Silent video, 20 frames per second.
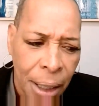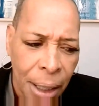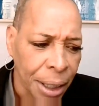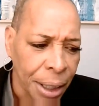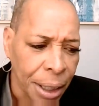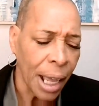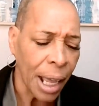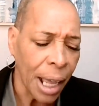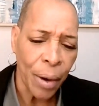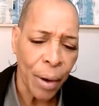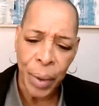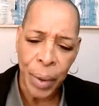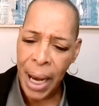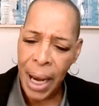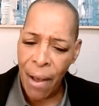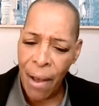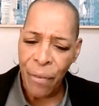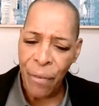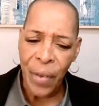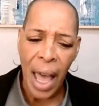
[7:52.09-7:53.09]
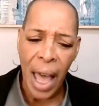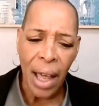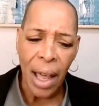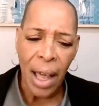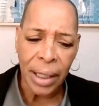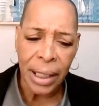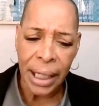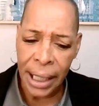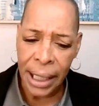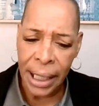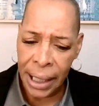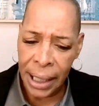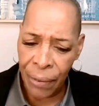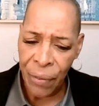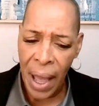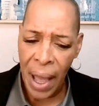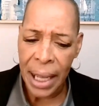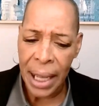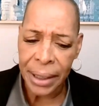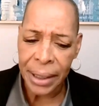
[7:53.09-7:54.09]
And when I finally
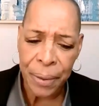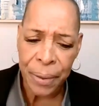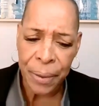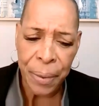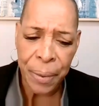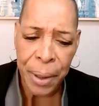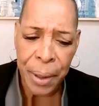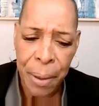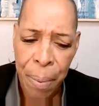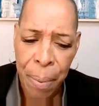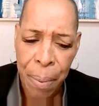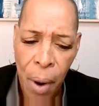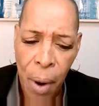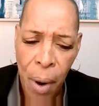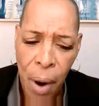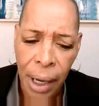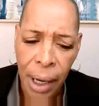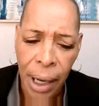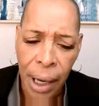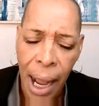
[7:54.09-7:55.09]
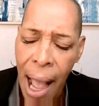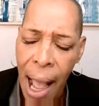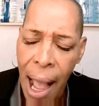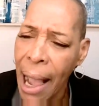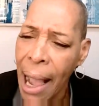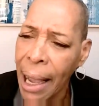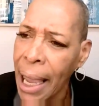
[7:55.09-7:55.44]
find somewhere to park, I